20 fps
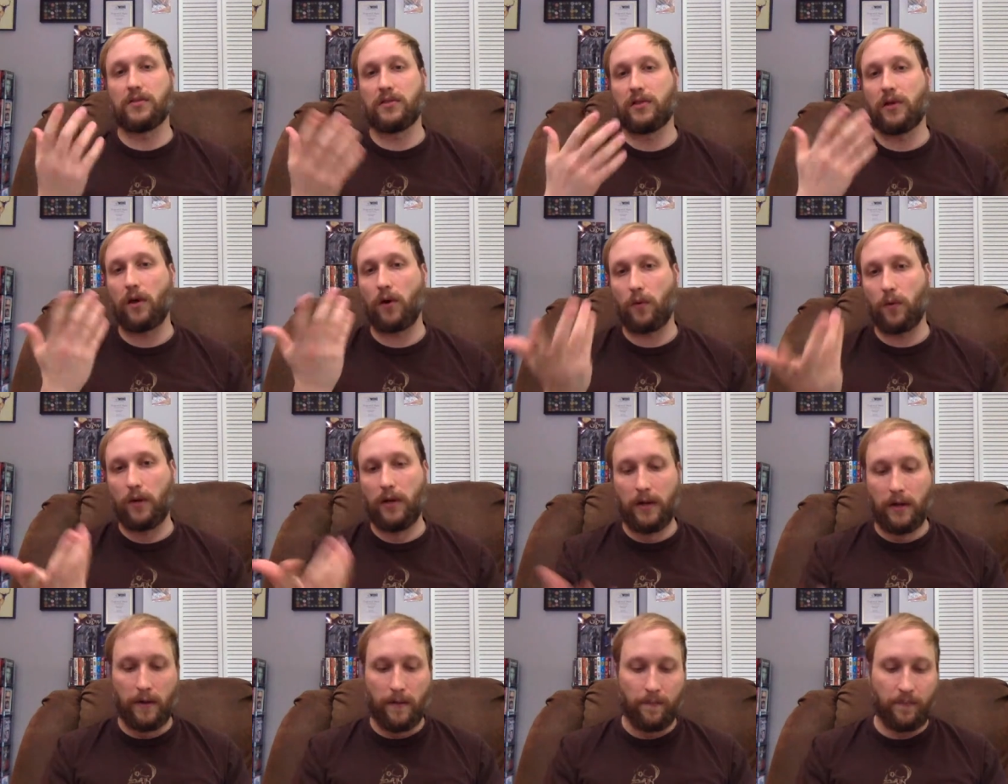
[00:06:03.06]
So
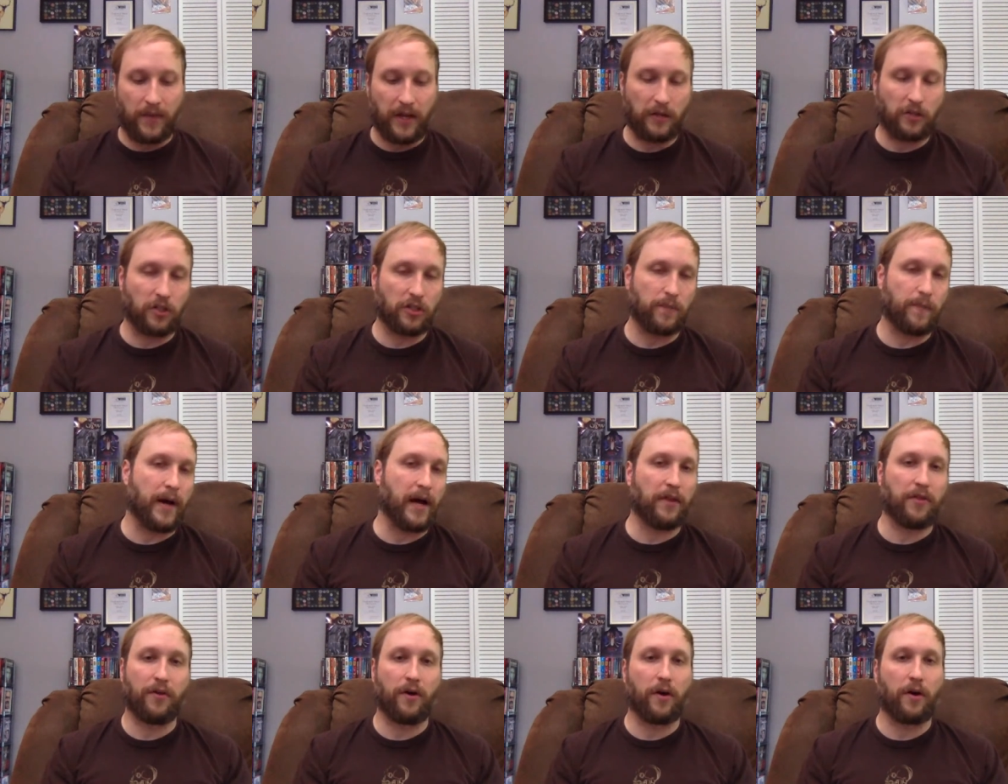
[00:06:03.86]
that's just
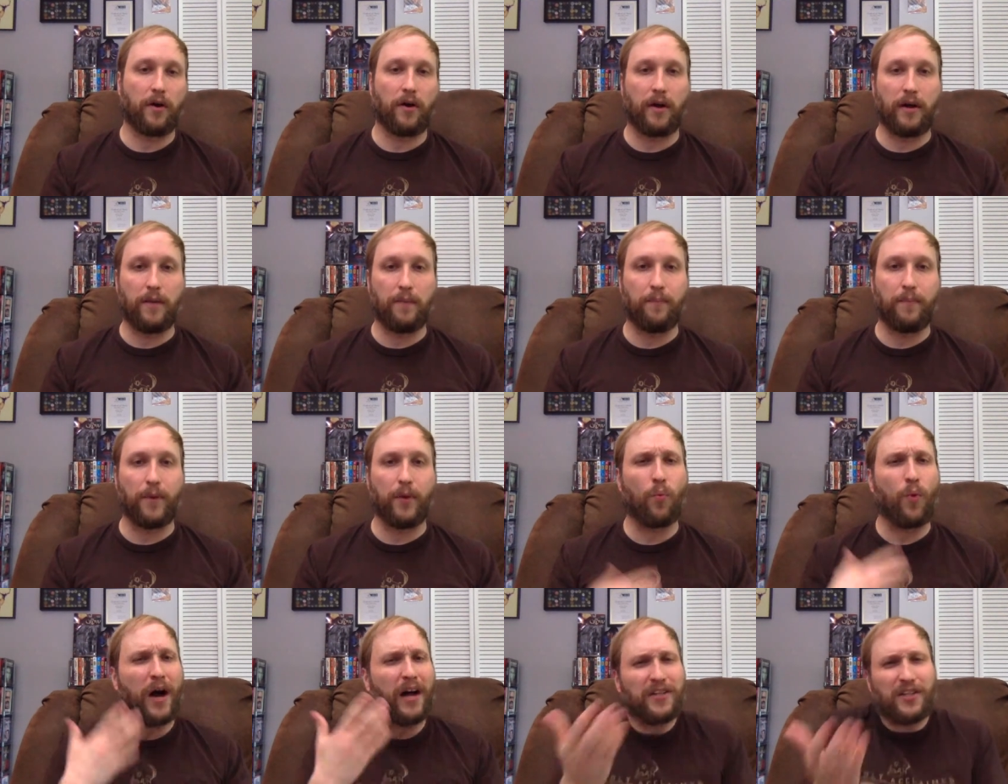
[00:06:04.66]
my thought on it.
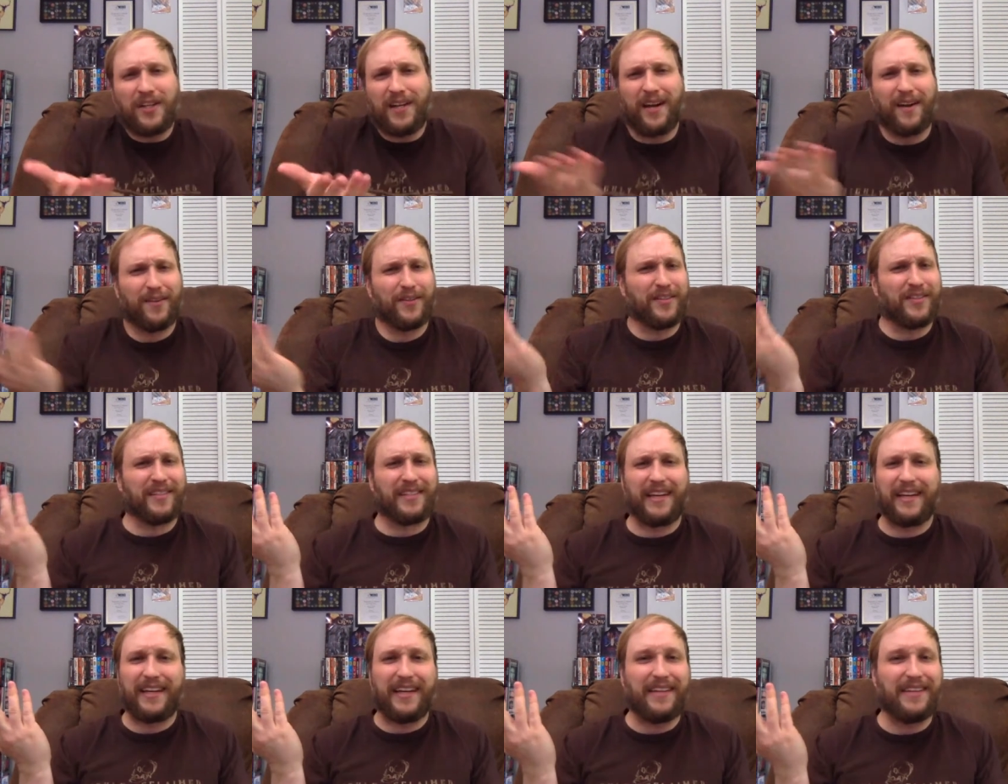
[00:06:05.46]
But watching it, I was
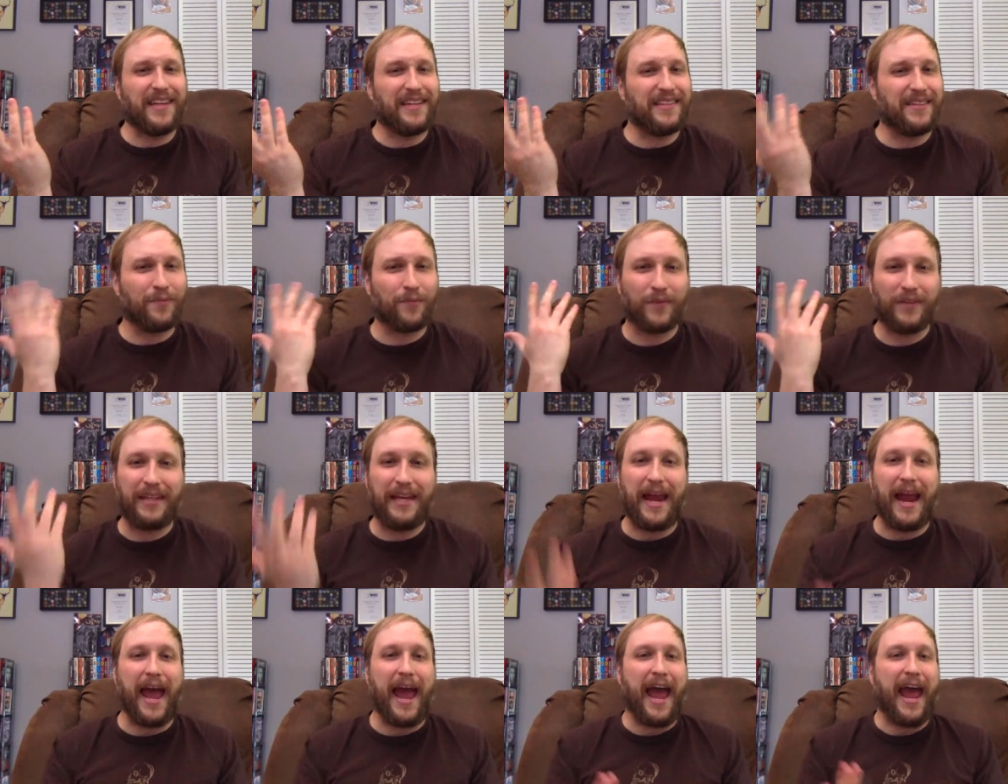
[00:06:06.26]
just like, it doesn't
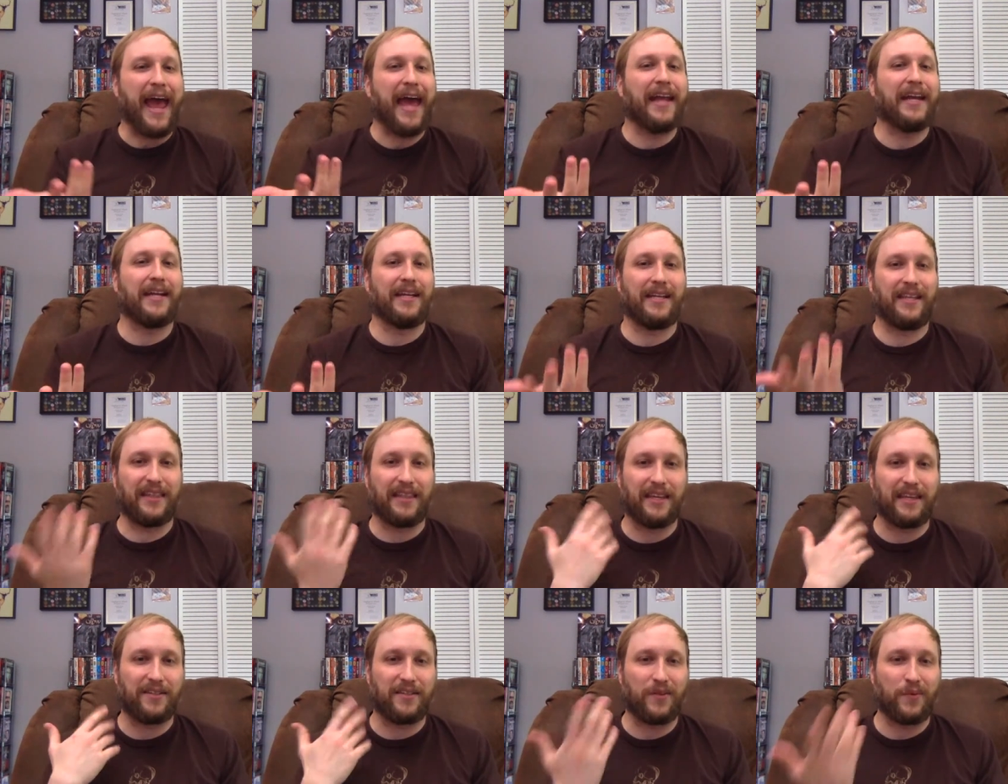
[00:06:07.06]
really add
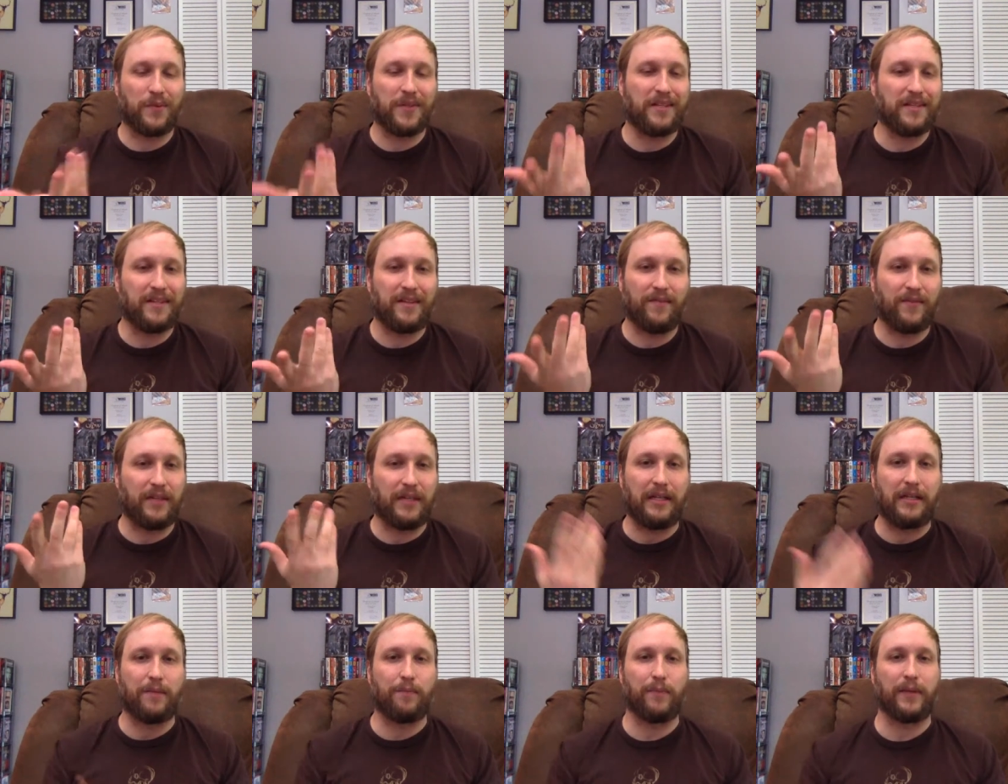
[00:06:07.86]
anything, so it doesn't even
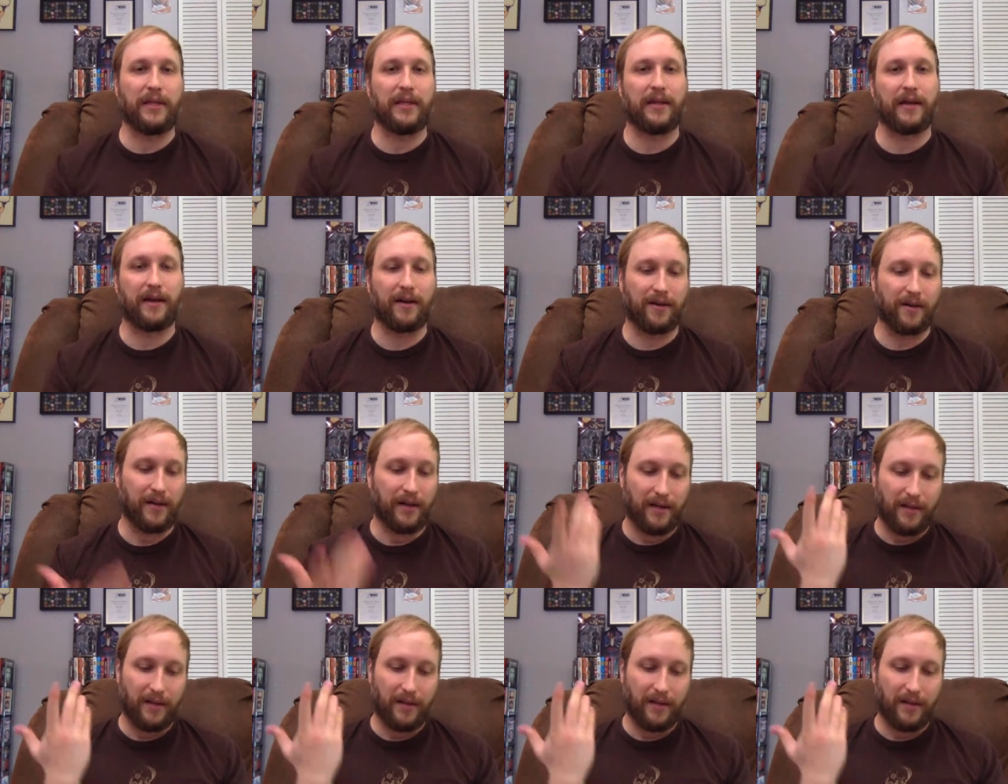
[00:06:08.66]
need to be there.